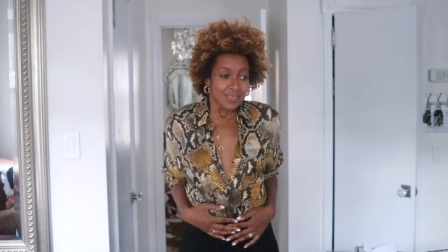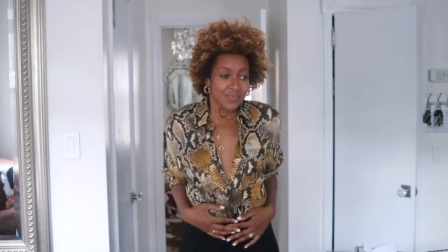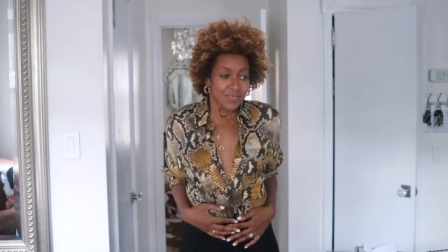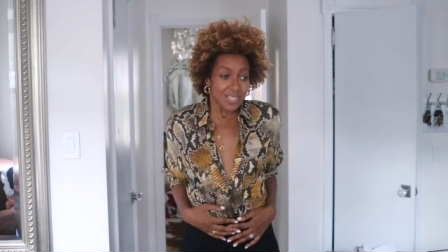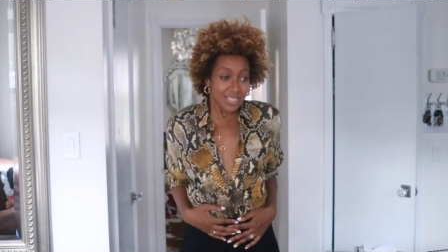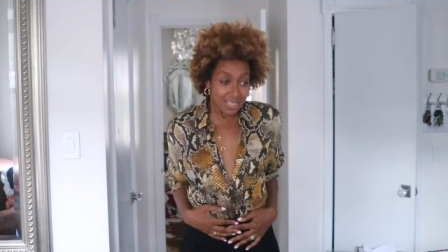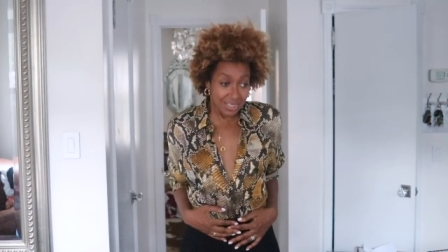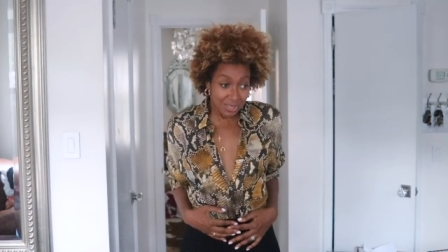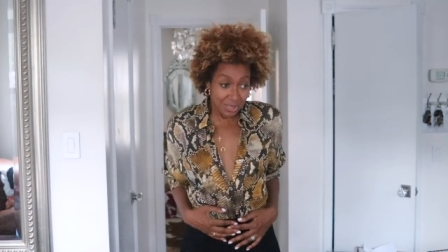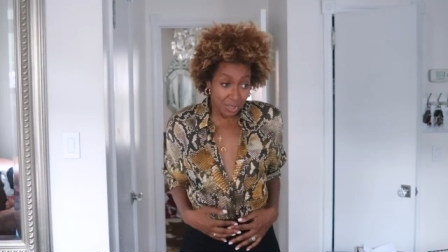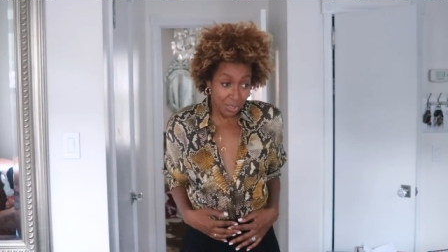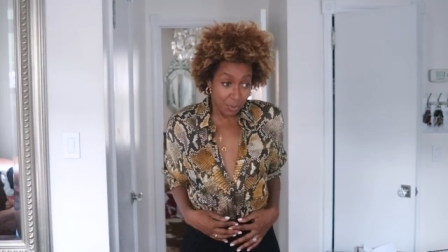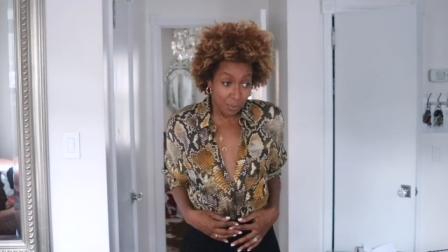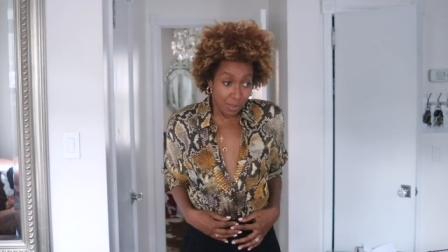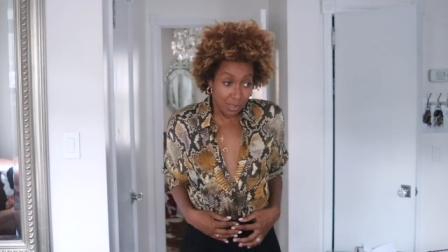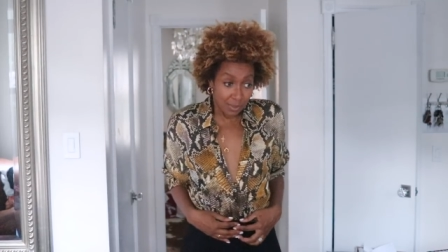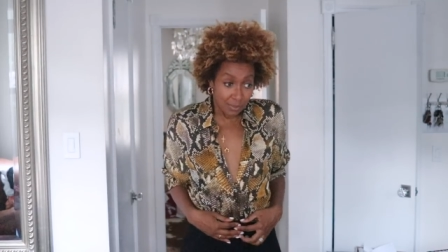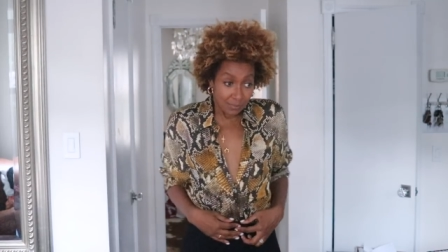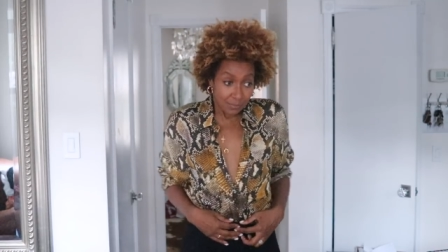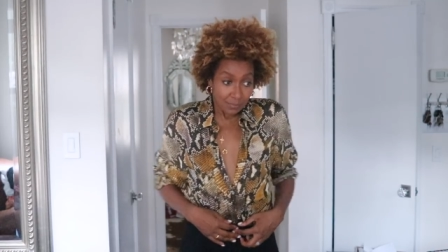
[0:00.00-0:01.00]
This is a good
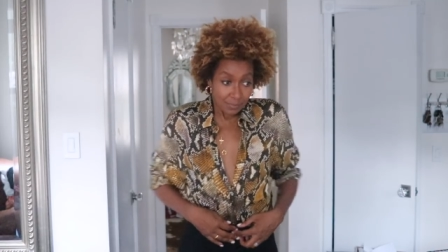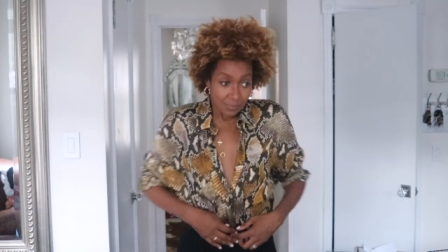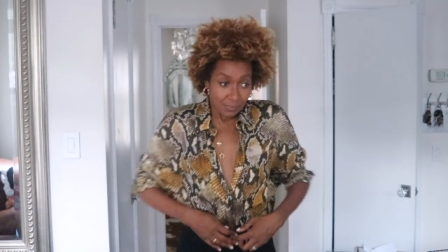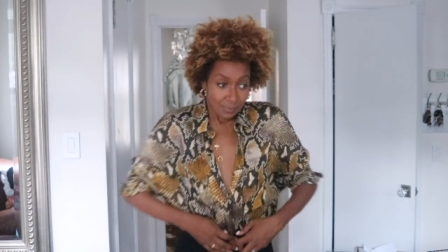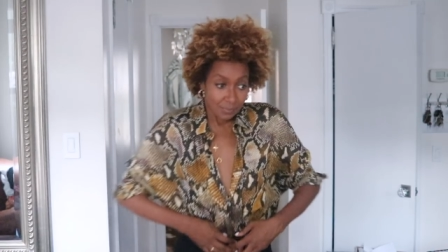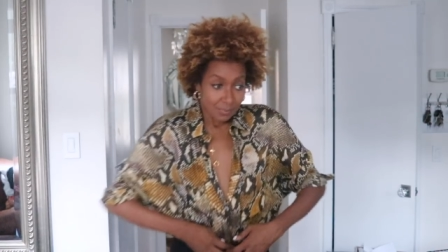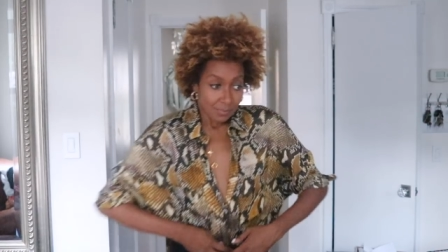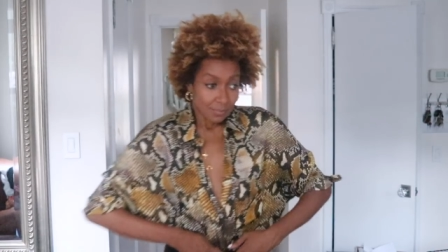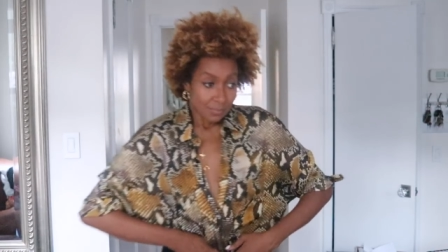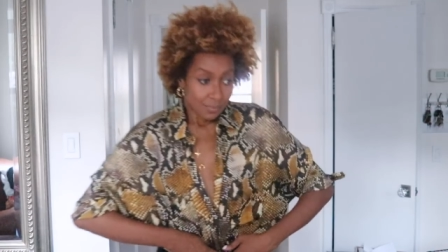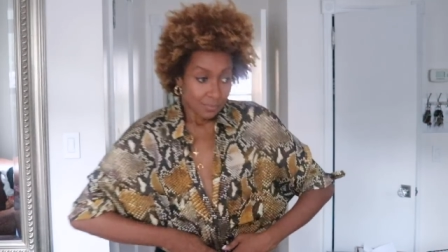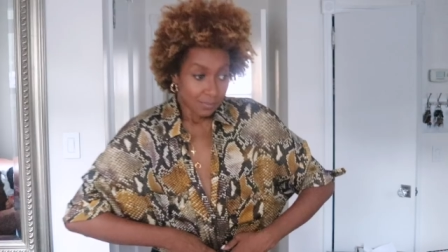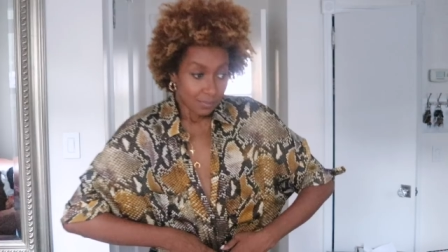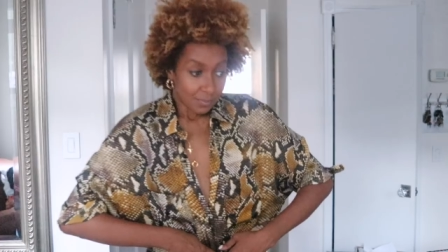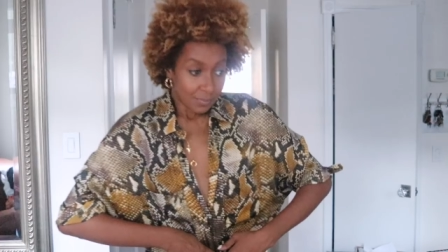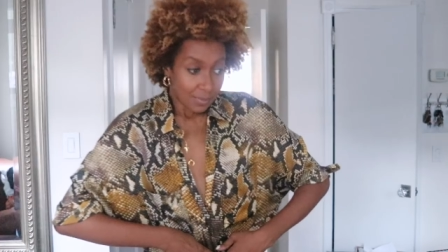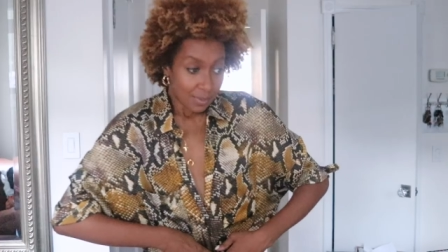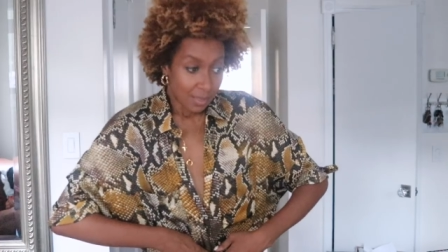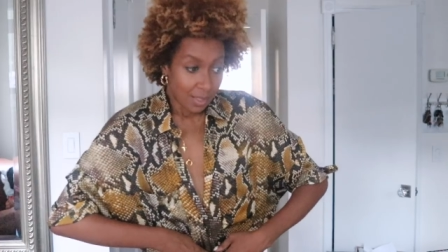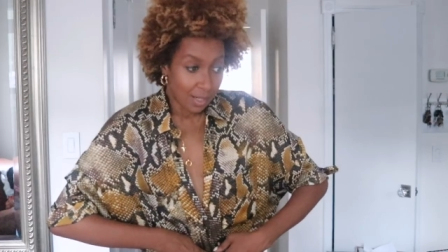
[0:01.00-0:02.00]
one.
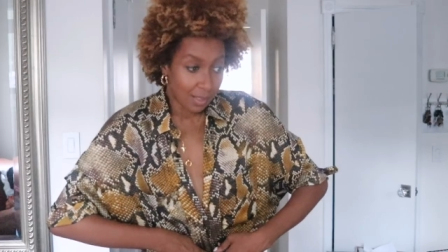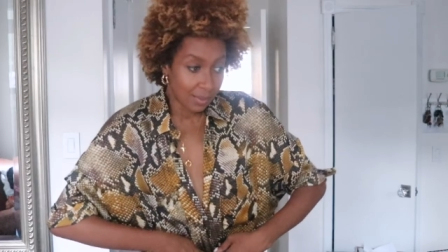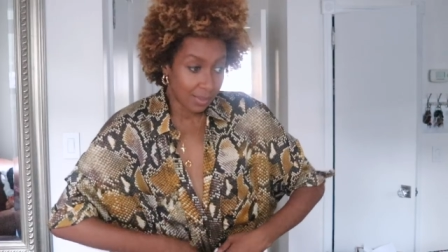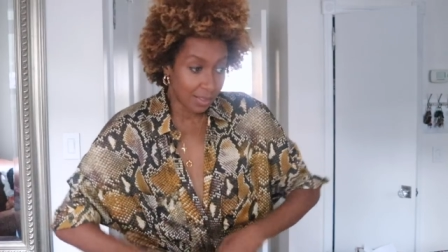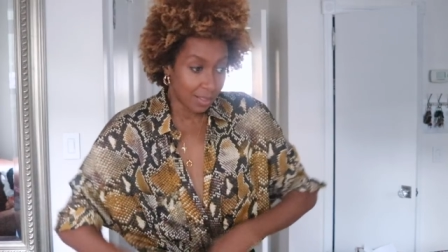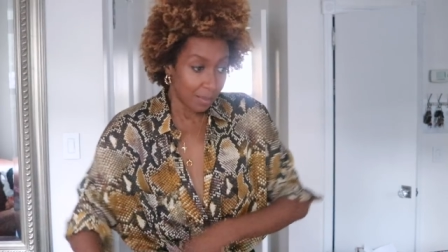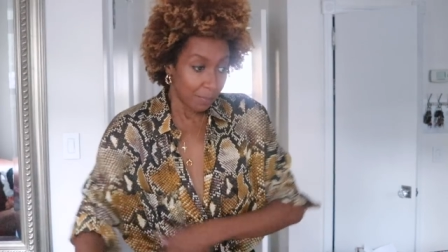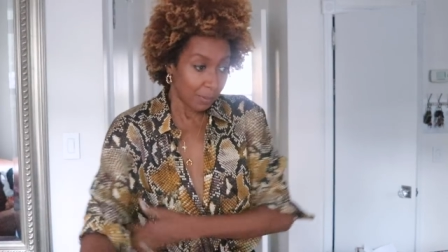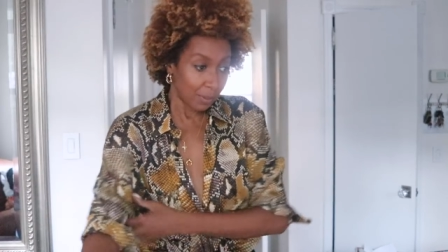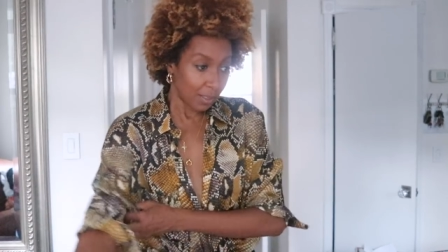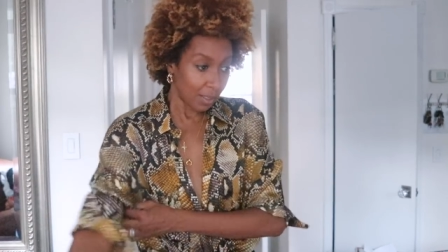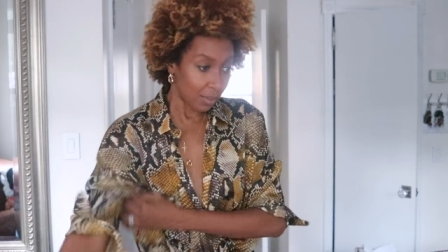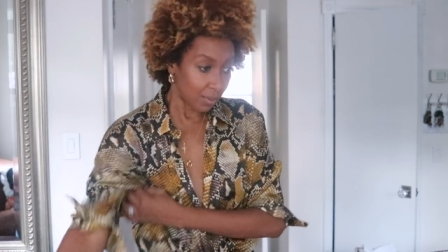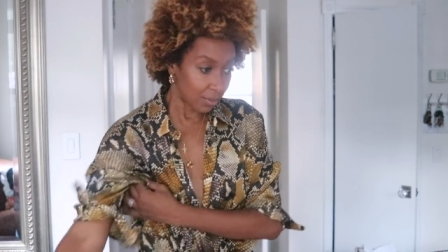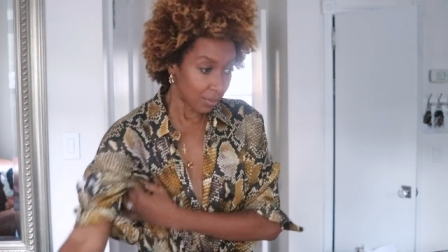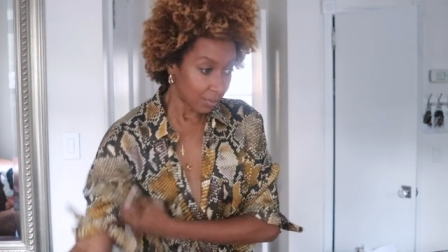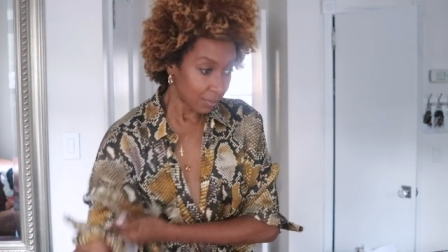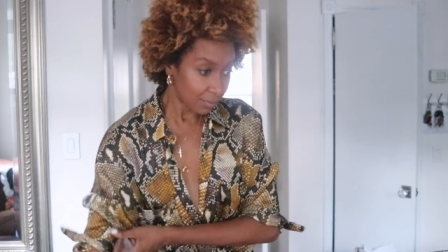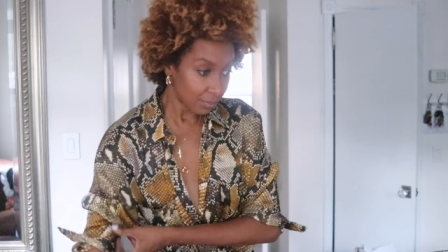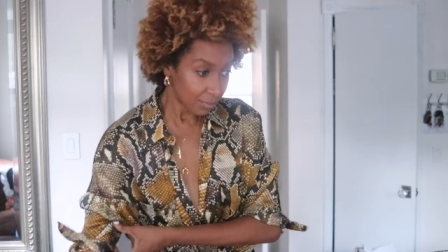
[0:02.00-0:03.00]
I'll link it below.